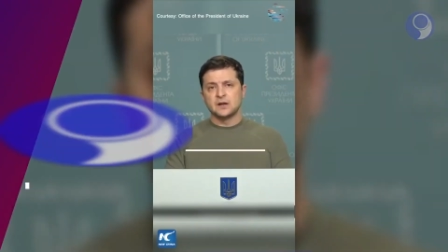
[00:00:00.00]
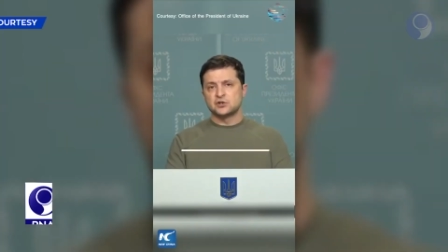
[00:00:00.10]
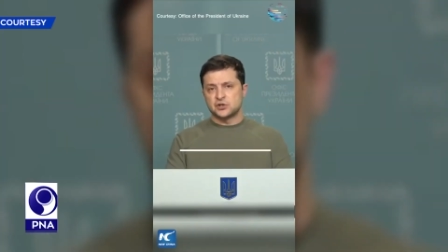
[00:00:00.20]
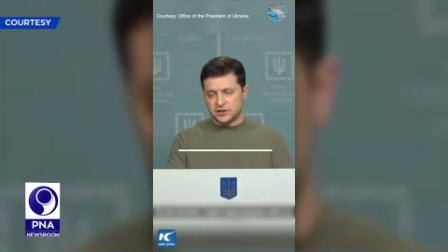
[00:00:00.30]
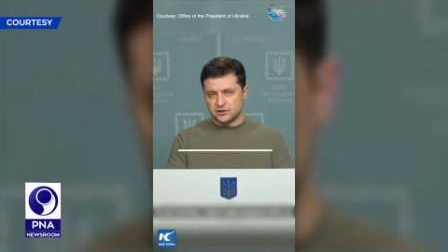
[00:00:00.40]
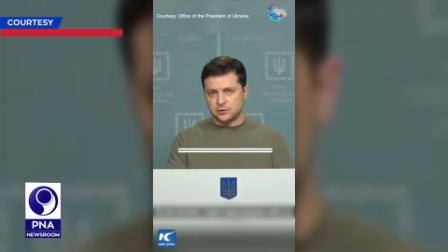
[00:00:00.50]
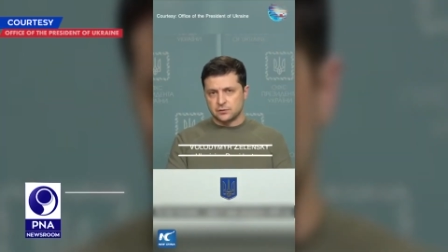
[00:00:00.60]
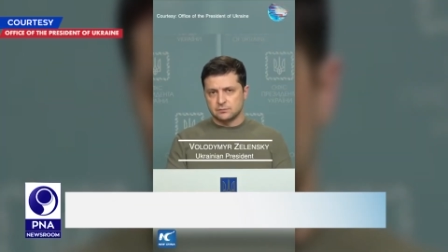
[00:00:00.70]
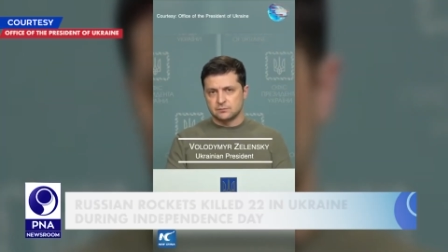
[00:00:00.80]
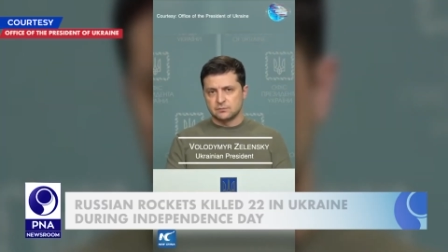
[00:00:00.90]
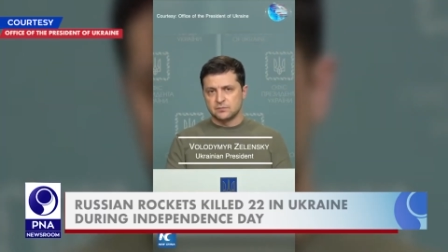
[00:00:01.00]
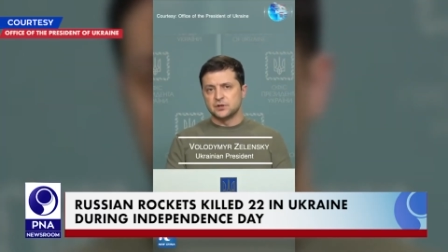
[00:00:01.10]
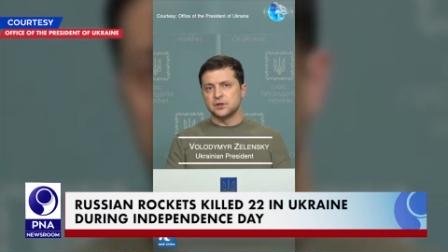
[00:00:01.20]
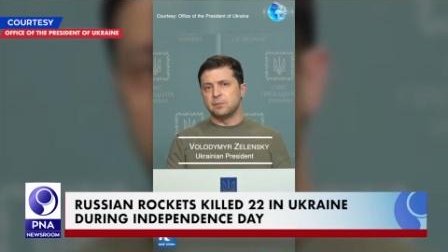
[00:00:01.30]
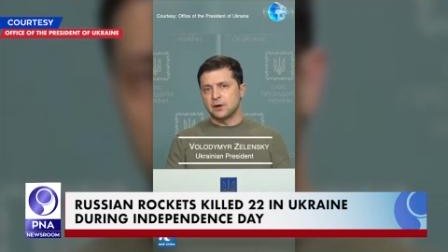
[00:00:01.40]
In a video
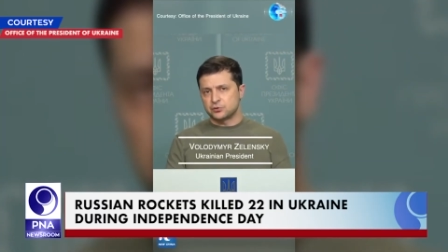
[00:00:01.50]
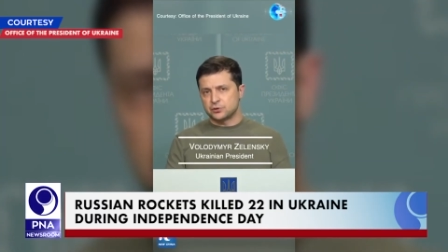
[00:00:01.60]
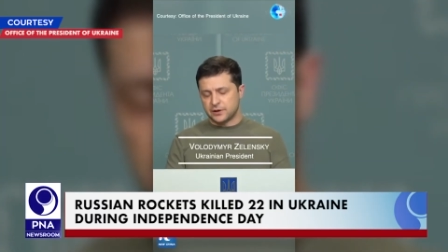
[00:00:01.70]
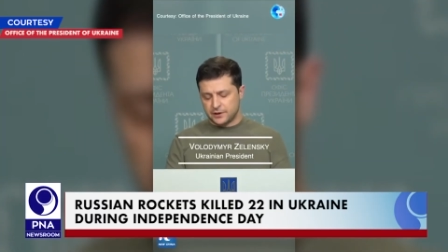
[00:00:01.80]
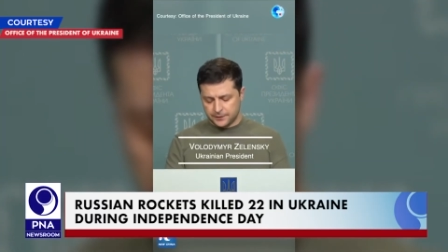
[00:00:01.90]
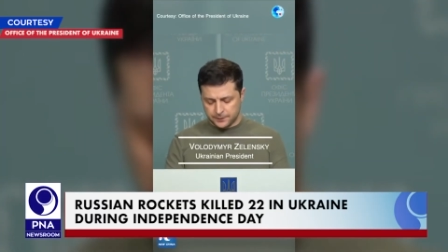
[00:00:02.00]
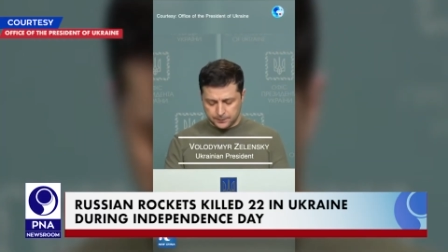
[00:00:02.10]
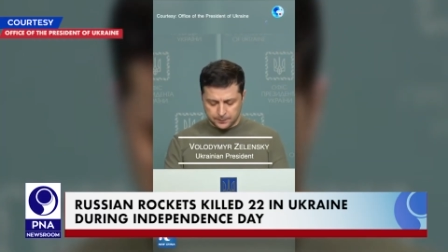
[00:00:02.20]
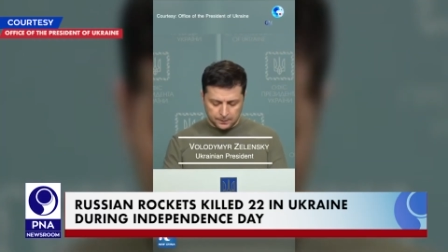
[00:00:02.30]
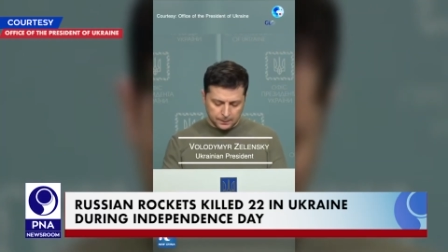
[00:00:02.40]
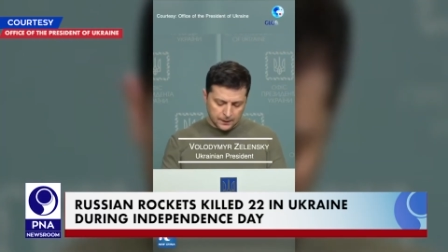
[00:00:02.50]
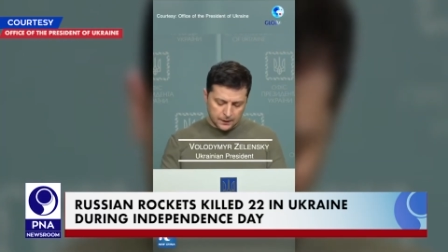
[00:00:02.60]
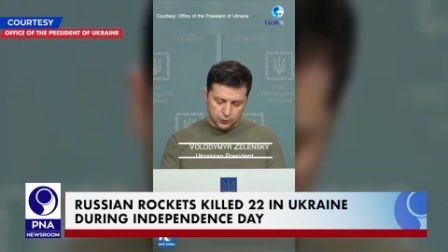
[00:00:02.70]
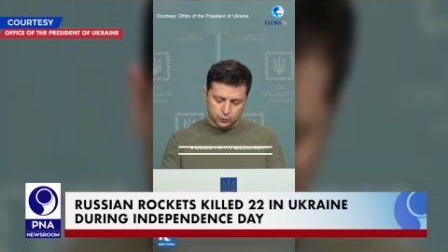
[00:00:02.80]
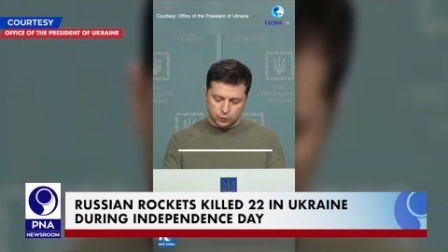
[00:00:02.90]
address to the United Nations
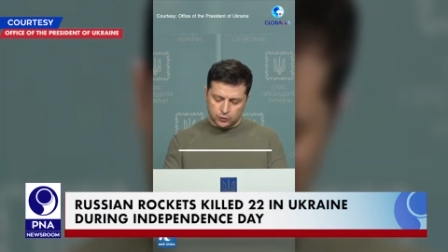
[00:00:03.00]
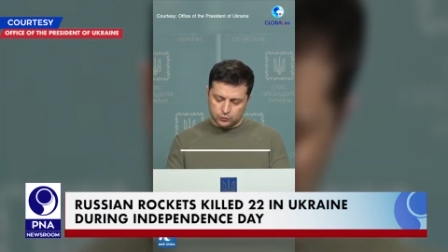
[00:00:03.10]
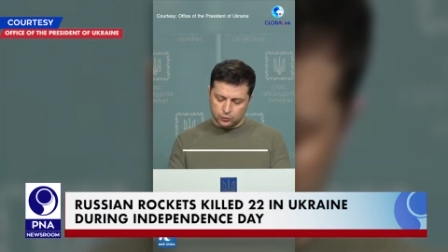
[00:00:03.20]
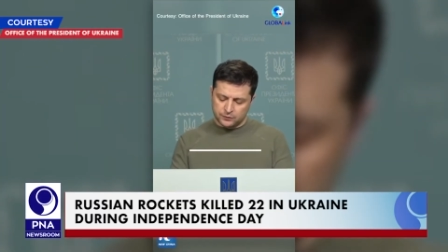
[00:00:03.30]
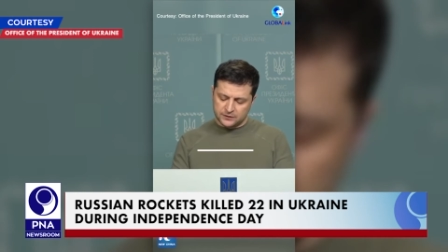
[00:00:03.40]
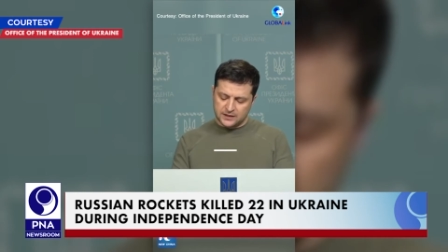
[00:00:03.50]
Security Council,